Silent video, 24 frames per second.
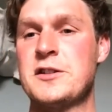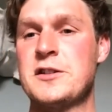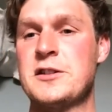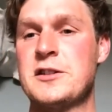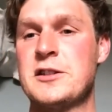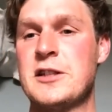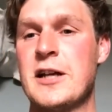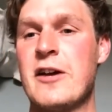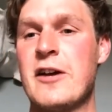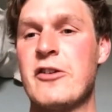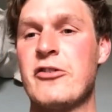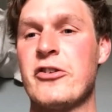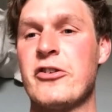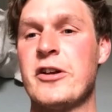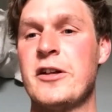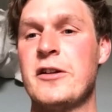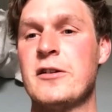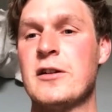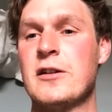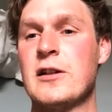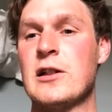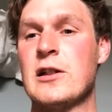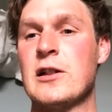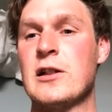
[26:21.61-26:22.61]
to actually
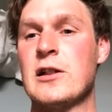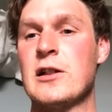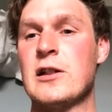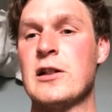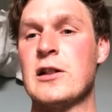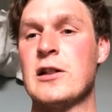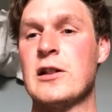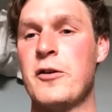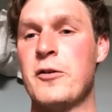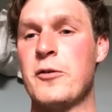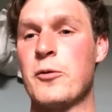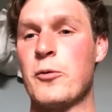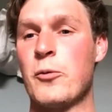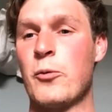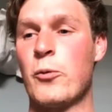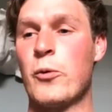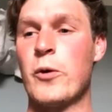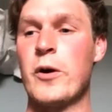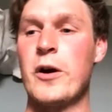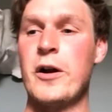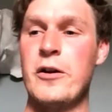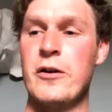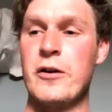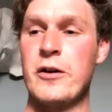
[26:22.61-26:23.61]
learn
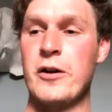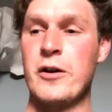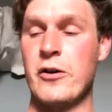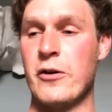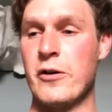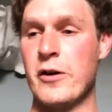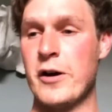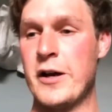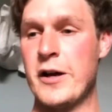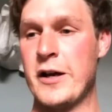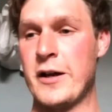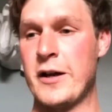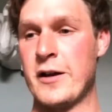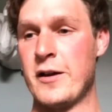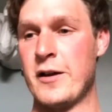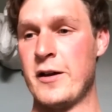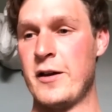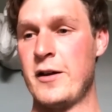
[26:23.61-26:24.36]
where you're going,